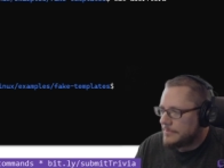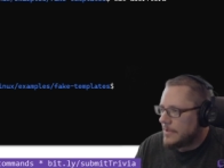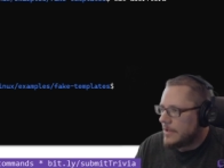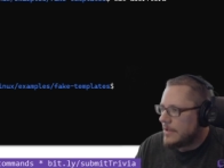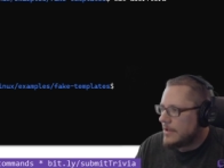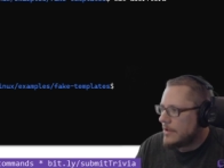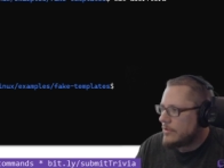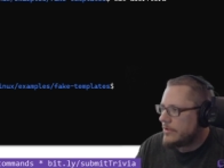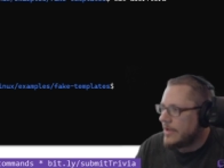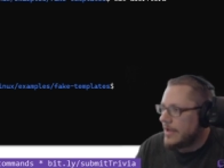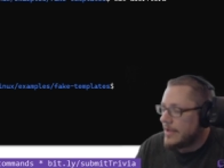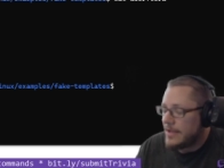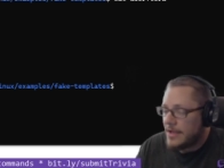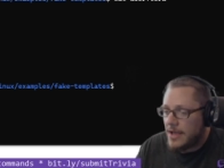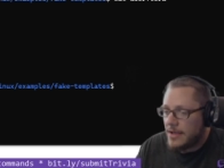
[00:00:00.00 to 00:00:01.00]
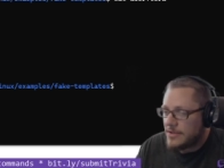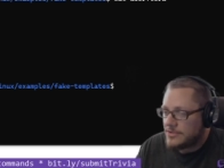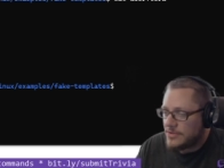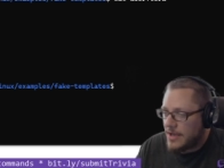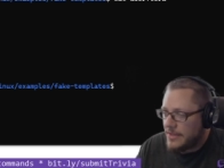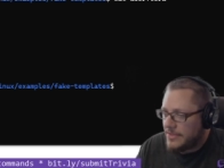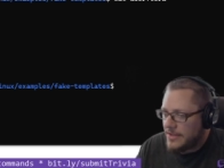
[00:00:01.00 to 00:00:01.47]
Okay,
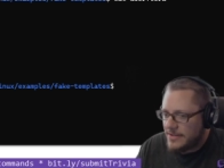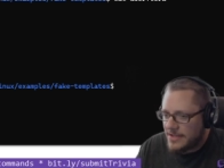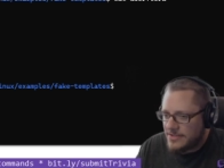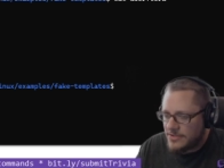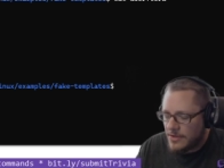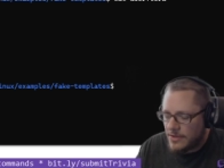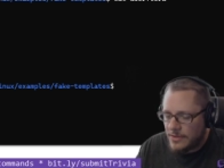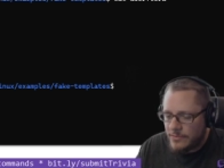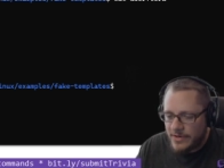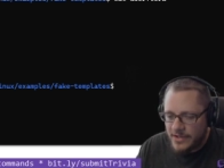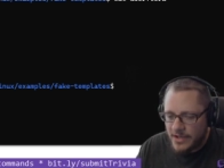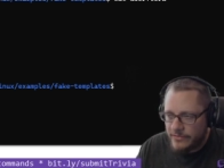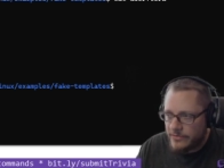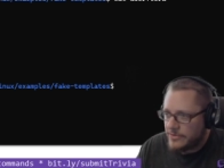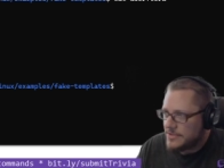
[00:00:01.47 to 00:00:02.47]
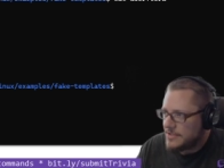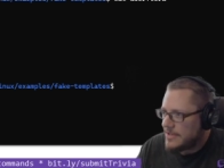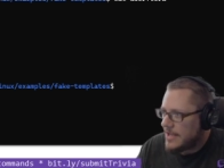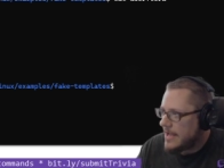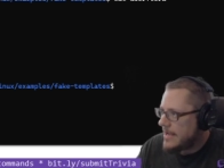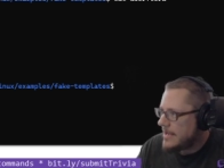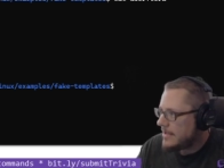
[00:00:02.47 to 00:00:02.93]
so I think that's all I want to cover for
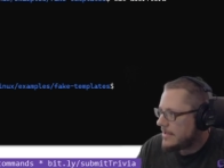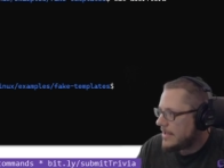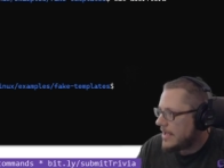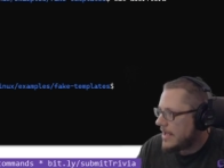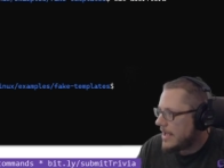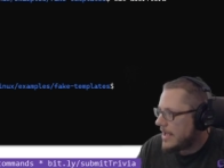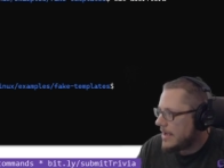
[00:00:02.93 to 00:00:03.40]
today. I